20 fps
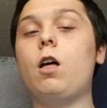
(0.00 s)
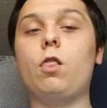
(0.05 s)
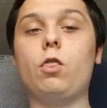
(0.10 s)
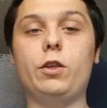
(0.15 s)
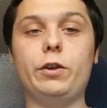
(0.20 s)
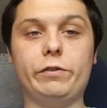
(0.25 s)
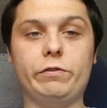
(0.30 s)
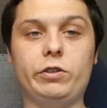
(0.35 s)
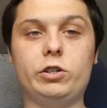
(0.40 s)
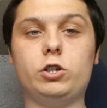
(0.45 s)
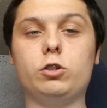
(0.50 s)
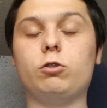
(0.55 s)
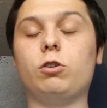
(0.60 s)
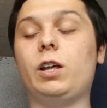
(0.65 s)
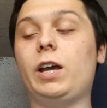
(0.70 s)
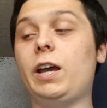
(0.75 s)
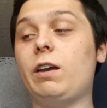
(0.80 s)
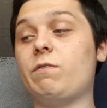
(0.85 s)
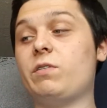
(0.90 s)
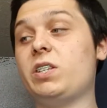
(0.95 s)
The original I
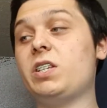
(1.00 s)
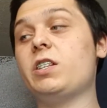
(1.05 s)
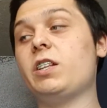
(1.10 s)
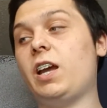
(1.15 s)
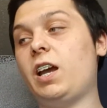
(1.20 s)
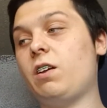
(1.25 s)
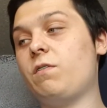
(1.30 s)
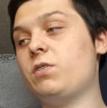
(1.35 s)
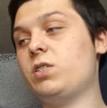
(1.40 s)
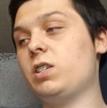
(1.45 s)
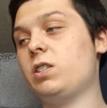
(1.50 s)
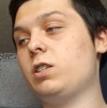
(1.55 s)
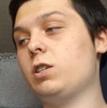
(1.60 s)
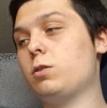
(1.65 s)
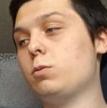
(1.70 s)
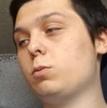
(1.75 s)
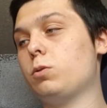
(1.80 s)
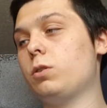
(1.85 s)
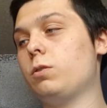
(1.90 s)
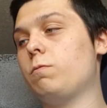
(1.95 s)
haven't seen. I have seen
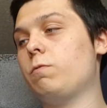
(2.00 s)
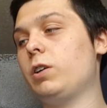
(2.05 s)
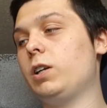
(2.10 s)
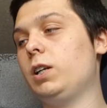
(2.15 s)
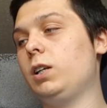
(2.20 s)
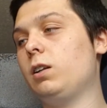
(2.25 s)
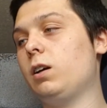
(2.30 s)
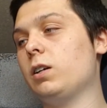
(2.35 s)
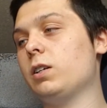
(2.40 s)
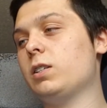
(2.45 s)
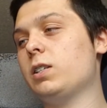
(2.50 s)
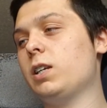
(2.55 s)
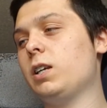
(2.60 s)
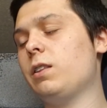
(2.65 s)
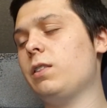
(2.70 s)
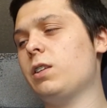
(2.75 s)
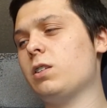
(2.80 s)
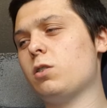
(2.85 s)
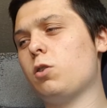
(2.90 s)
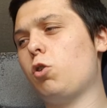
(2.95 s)
this one and I really liked it.
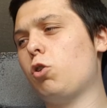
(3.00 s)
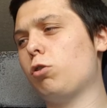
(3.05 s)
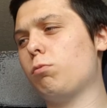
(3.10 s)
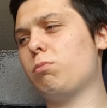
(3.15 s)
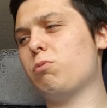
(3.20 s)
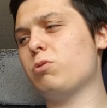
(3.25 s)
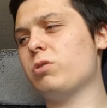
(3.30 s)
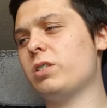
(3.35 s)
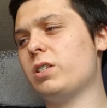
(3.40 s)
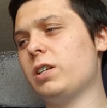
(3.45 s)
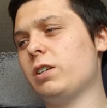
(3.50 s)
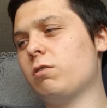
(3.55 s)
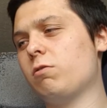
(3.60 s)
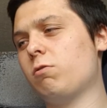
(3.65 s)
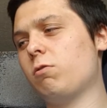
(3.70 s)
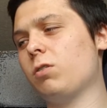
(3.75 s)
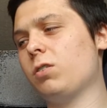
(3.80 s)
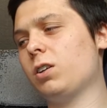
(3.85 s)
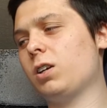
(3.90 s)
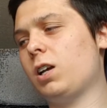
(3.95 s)
There's a horrible sticker
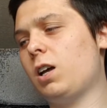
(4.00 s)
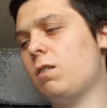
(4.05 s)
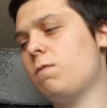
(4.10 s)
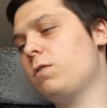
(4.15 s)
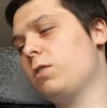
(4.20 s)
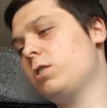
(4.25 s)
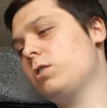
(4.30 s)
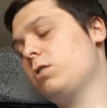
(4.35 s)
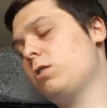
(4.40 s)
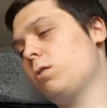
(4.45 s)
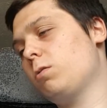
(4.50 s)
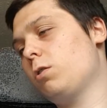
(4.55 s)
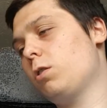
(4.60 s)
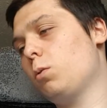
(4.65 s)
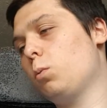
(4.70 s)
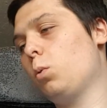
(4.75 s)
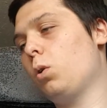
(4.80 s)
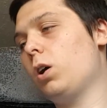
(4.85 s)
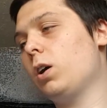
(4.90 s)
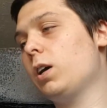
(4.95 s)
on the cover, don't know
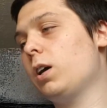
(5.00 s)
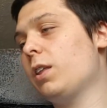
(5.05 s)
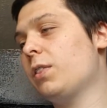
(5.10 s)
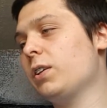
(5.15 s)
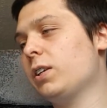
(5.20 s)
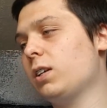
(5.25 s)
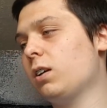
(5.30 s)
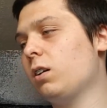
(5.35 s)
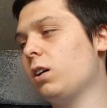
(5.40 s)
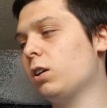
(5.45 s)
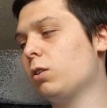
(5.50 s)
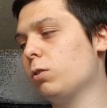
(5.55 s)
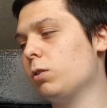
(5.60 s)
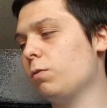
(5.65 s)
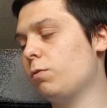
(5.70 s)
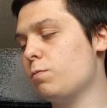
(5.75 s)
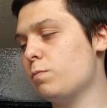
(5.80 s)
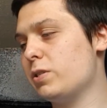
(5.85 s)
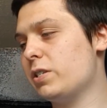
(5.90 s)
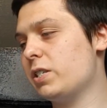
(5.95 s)
why. I think I got it
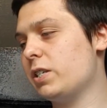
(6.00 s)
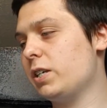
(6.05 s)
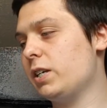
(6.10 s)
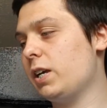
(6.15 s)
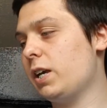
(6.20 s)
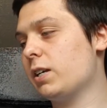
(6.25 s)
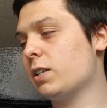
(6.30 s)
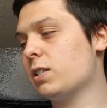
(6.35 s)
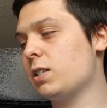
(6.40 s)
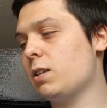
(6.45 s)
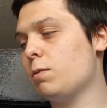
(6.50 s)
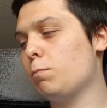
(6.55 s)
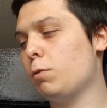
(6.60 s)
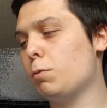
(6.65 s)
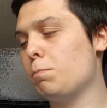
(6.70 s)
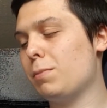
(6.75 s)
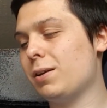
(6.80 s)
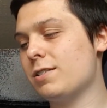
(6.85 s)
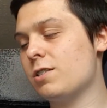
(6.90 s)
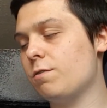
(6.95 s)
from CX in my
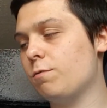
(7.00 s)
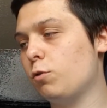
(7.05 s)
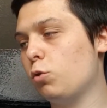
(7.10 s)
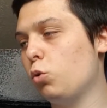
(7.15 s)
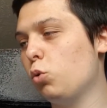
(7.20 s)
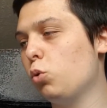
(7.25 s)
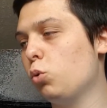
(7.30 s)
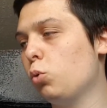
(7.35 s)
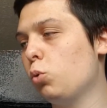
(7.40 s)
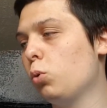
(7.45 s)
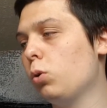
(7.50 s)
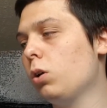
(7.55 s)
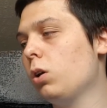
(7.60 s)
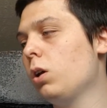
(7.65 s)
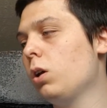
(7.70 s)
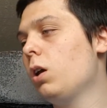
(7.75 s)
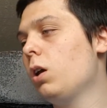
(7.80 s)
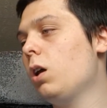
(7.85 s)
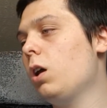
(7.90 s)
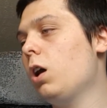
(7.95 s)
massive haul,
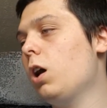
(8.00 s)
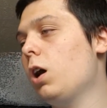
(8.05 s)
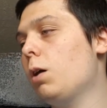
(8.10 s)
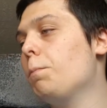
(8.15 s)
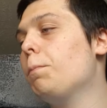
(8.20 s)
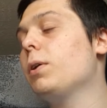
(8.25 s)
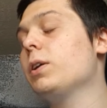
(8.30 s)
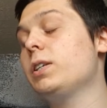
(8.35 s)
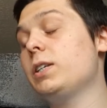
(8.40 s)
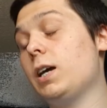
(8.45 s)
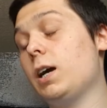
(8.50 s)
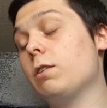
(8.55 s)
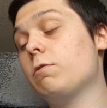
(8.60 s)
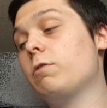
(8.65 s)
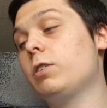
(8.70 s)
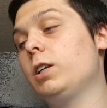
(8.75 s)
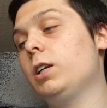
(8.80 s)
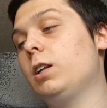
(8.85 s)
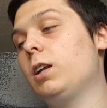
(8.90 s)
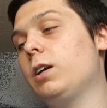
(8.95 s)
but yeah, I
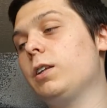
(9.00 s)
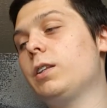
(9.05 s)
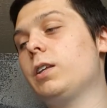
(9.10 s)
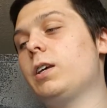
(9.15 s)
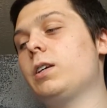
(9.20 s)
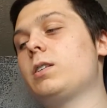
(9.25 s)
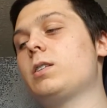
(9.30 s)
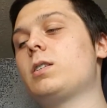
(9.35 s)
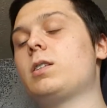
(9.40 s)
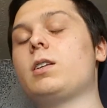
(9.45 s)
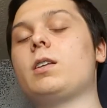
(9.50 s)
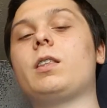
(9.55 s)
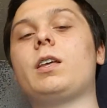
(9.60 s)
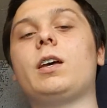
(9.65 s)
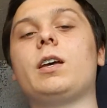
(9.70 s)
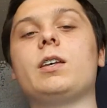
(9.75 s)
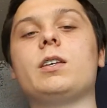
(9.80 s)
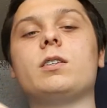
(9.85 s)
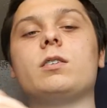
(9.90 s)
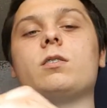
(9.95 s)
really like this.
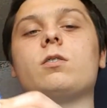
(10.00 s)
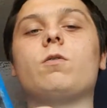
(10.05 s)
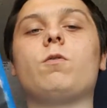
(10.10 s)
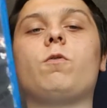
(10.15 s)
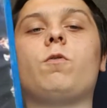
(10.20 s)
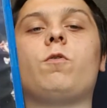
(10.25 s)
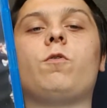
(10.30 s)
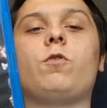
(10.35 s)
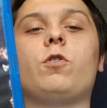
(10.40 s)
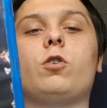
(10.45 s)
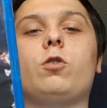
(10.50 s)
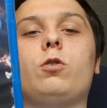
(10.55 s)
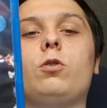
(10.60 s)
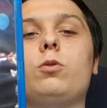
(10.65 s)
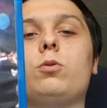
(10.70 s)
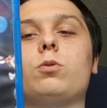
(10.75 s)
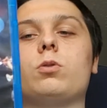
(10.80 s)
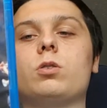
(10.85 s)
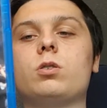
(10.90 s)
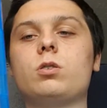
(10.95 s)
That is
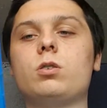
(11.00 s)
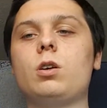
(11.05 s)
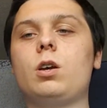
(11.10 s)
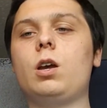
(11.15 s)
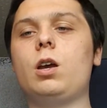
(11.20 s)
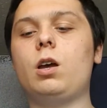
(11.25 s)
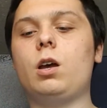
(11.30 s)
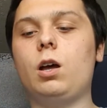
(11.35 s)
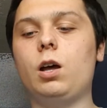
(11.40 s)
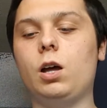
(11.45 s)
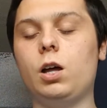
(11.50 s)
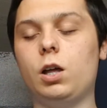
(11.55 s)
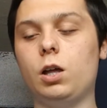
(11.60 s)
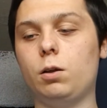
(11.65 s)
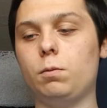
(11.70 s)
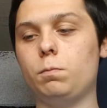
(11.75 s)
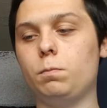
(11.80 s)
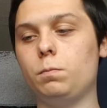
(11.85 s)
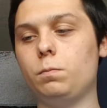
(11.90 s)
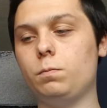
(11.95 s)
Footloose.
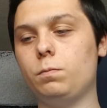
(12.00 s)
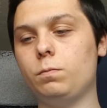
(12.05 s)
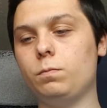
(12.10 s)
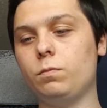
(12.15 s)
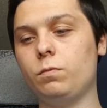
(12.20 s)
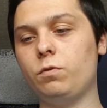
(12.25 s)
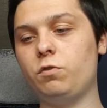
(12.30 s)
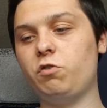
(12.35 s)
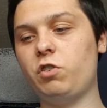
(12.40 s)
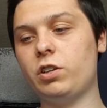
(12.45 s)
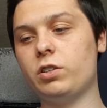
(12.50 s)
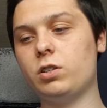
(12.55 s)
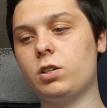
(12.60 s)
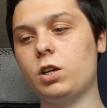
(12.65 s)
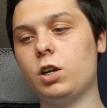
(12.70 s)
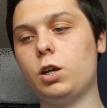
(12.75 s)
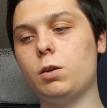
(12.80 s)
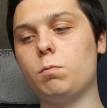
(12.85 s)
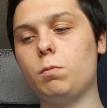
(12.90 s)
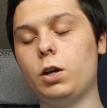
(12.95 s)
Fun
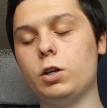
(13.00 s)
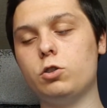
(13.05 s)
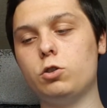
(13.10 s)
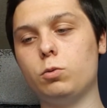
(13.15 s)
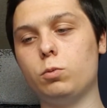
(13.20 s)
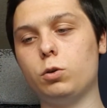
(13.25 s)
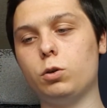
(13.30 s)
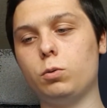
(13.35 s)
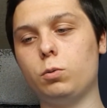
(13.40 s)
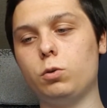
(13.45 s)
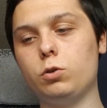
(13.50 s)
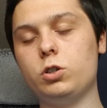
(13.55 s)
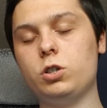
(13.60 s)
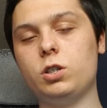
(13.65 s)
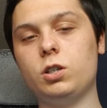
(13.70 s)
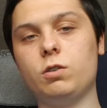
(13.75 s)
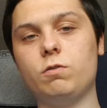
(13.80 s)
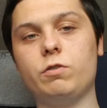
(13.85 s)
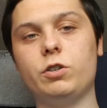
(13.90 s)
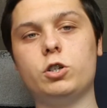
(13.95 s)
time. I do want to watch
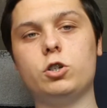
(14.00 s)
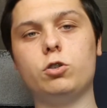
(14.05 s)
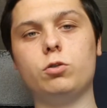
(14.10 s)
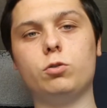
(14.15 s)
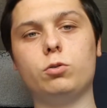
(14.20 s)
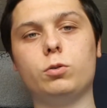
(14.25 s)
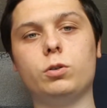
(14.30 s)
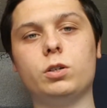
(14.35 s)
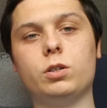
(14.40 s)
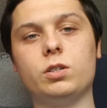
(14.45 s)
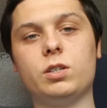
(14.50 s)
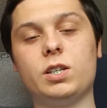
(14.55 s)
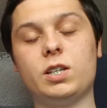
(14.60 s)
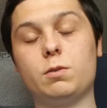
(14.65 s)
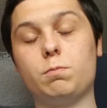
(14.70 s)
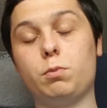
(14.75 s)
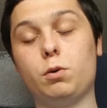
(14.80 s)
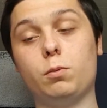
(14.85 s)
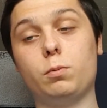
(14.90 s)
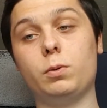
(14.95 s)
the original because that's
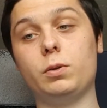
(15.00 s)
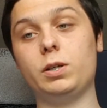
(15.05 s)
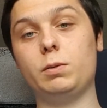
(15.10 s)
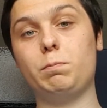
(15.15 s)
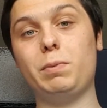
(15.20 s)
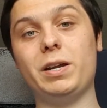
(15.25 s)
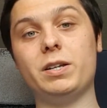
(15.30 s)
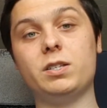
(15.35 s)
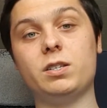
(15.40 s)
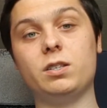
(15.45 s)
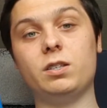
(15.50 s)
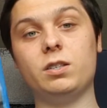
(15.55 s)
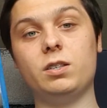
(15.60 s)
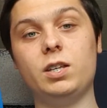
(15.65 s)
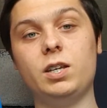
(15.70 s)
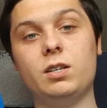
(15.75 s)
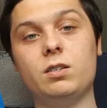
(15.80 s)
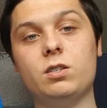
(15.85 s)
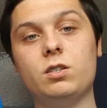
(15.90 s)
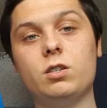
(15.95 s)
probably better than
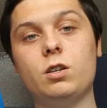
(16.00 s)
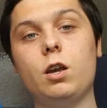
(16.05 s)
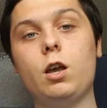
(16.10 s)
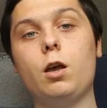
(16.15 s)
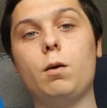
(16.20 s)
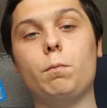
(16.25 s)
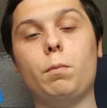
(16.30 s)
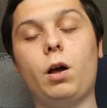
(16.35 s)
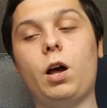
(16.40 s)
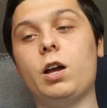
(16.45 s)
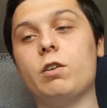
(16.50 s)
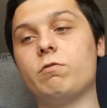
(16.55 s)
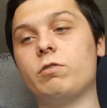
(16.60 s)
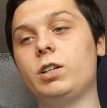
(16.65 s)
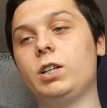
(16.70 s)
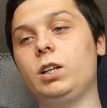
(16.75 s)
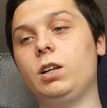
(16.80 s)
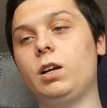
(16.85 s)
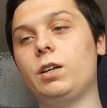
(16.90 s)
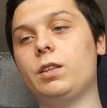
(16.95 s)
this, but I
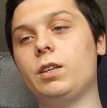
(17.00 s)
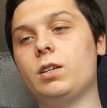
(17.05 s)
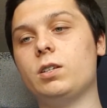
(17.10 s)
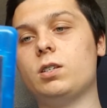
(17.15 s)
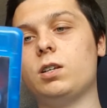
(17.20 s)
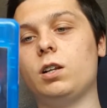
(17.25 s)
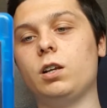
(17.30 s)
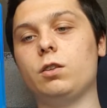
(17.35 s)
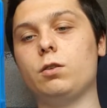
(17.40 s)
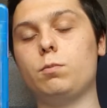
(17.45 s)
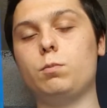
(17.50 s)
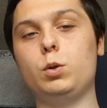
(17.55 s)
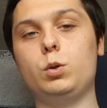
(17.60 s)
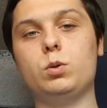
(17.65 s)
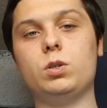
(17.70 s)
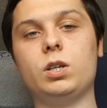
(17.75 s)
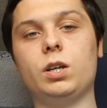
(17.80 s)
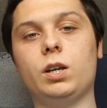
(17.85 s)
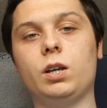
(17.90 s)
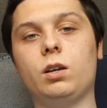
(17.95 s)
really like this. I like the
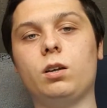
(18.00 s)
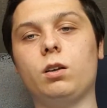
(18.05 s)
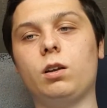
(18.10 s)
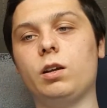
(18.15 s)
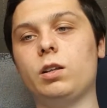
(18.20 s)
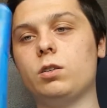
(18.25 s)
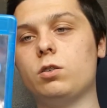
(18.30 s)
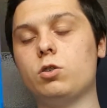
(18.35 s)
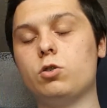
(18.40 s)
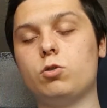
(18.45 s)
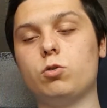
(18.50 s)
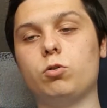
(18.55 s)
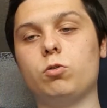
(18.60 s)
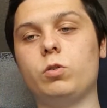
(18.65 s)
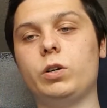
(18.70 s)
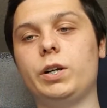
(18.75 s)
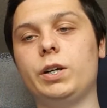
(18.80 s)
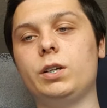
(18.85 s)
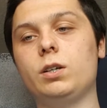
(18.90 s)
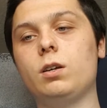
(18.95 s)
music, I like the
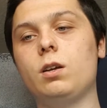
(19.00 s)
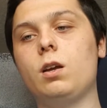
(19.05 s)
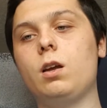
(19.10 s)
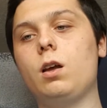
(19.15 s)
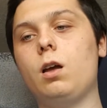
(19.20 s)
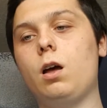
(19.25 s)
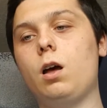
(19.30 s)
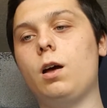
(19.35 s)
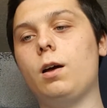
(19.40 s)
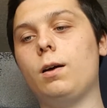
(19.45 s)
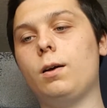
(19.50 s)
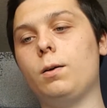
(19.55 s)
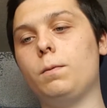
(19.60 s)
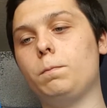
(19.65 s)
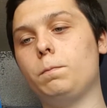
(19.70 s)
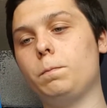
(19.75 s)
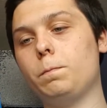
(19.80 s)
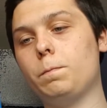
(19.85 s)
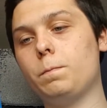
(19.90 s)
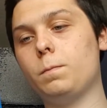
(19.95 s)
story,
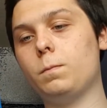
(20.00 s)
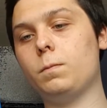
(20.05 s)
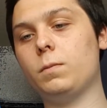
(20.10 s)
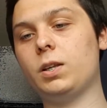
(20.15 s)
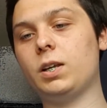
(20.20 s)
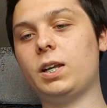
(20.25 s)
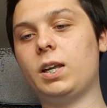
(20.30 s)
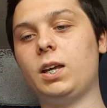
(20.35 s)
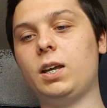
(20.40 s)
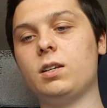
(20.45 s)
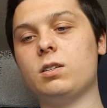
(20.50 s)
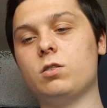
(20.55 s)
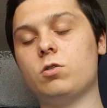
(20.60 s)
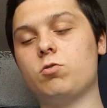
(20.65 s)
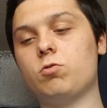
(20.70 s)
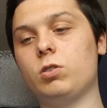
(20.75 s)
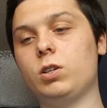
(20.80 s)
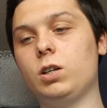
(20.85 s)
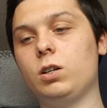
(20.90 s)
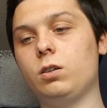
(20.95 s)
the cast's
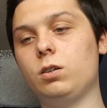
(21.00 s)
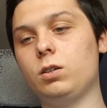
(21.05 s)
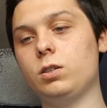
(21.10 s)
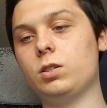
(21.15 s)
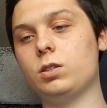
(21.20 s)
really good.